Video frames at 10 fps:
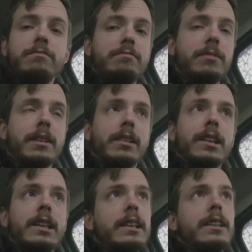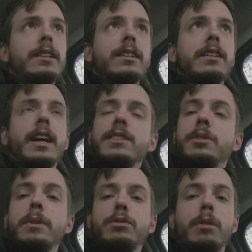Well, not so
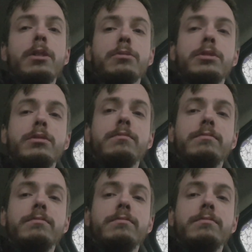much Rose.